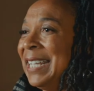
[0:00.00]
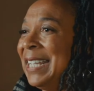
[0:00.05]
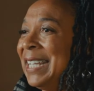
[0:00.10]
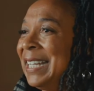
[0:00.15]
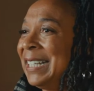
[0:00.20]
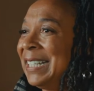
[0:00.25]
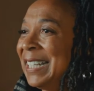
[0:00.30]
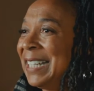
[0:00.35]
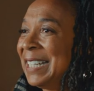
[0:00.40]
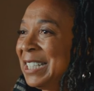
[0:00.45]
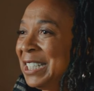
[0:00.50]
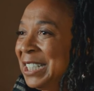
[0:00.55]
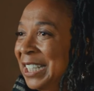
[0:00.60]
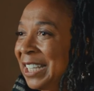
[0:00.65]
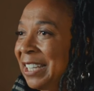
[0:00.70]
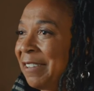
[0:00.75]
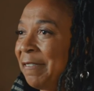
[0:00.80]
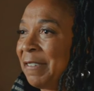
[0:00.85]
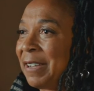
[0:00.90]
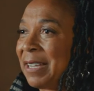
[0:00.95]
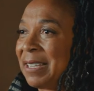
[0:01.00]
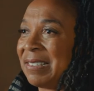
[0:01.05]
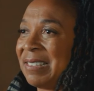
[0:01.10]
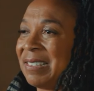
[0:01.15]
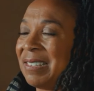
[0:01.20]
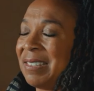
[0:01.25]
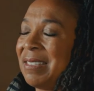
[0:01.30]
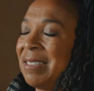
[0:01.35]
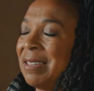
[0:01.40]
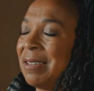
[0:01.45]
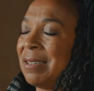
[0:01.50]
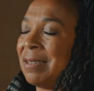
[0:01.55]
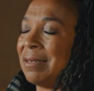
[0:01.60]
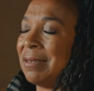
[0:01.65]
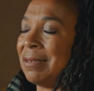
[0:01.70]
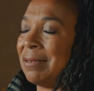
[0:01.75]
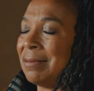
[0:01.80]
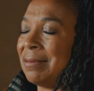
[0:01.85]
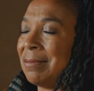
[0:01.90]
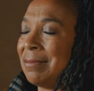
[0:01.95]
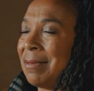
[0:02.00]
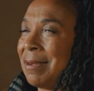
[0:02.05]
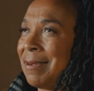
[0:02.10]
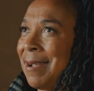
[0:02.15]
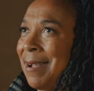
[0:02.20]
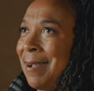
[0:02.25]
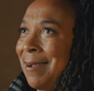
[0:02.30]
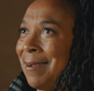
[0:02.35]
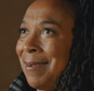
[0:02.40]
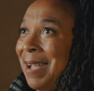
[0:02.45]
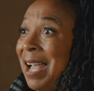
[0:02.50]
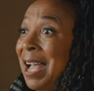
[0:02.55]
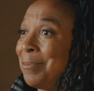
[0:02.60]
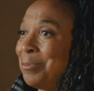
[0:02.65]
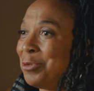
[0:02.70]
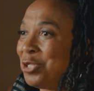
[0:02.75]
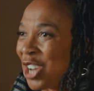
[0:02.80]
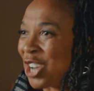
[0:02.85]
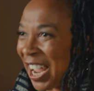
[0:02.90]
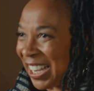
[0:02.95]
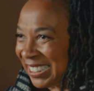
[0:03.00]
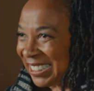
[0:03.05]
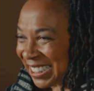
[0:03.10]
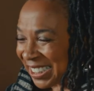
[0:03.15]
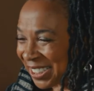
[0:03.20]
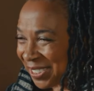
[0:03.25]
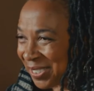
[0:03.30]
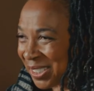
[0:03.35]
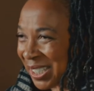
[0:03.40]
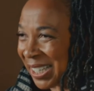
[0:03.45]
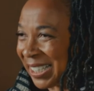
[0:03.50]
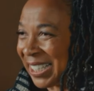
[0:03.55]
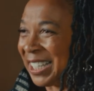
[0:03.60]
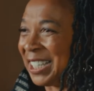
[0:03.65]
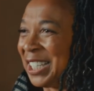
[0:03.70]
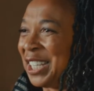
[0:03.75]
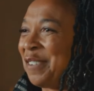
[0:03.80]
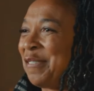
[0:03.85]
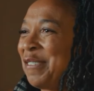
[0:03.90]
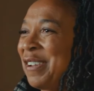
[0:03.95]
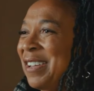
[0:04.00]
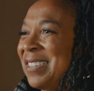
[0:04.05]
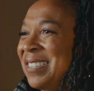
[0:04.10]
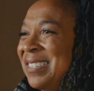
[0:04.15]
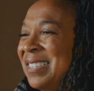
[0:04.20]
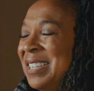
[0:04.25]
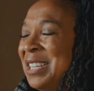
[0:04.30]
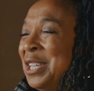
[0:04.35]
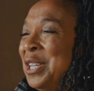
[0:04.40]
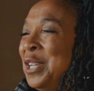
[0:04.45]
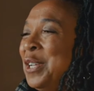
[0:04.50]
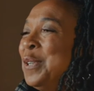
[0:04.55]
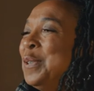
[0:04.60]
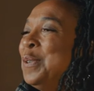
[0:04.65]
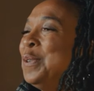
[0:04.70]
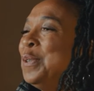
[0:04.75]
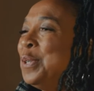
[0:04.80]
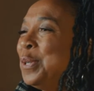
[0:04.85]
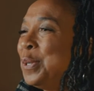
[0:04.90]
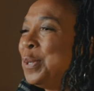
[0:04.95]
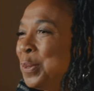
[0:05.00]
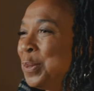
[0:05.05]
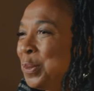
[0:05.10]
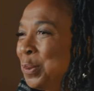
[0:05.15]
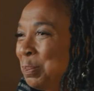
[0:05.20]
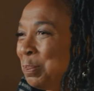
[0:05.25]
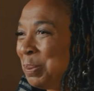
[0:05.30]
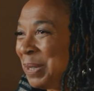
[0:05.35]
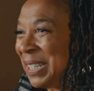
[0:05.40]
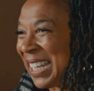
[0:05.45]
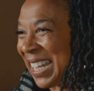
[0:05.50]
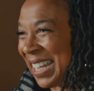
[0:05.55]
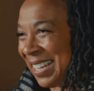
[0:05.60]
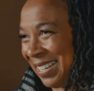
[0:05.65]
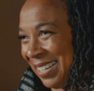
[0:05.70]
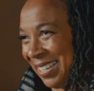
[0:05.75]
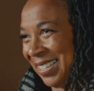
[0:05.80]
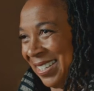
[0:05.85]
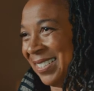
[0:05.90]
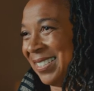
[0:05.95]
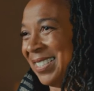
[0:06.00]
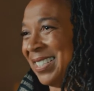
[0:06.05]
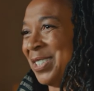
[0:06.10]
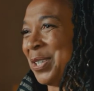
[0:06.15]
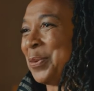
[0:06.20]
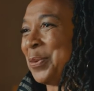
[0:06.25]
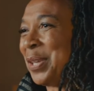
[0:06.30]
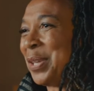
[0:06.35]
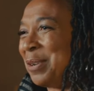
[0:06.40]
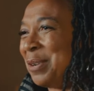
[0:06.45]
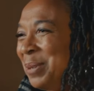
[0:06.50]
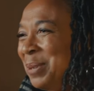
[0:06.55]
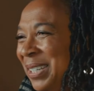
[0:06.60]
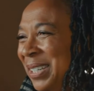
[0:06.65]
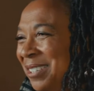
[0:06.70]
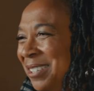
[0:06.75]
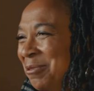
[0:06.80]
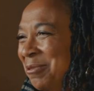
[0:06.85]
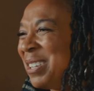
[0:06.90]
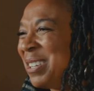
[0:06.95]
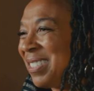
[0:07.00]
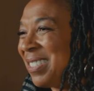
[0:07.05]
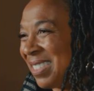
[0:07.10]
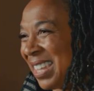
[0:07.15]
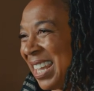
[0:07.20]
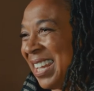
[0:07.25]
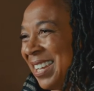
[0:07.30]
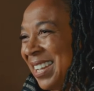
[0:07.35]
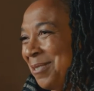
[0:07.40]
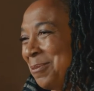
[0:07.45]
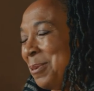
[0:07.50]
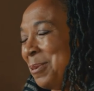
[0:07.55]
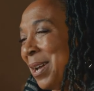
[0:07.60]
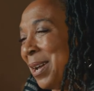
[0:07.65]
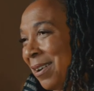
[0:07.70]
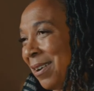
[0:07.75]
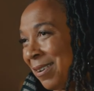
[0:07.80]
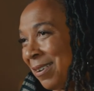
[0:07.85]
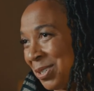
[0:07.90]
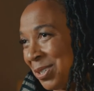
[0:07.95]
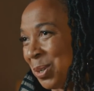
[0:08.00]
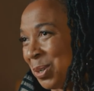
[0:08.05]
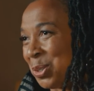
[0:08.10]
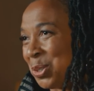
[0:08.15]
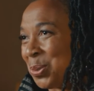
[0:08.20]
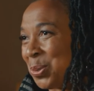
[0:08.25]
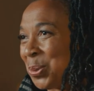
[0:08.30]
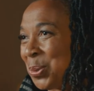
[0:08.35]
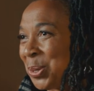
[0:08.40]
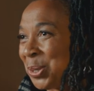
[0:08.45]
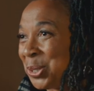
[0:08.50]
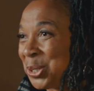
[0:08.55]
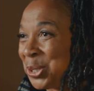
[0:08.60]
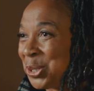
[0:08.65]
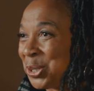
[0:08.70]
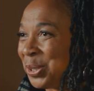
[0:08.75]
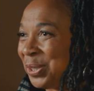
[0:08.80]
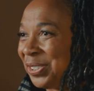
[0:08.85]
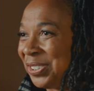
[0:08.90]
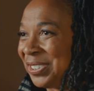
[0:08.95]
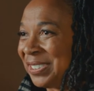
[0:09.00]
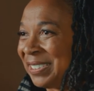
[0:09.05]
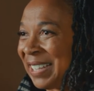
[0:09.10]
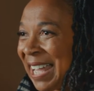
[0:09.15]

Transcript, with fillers: It can give us the uh, objectives, it can give us new beginnings so that we can rethink what our social order should look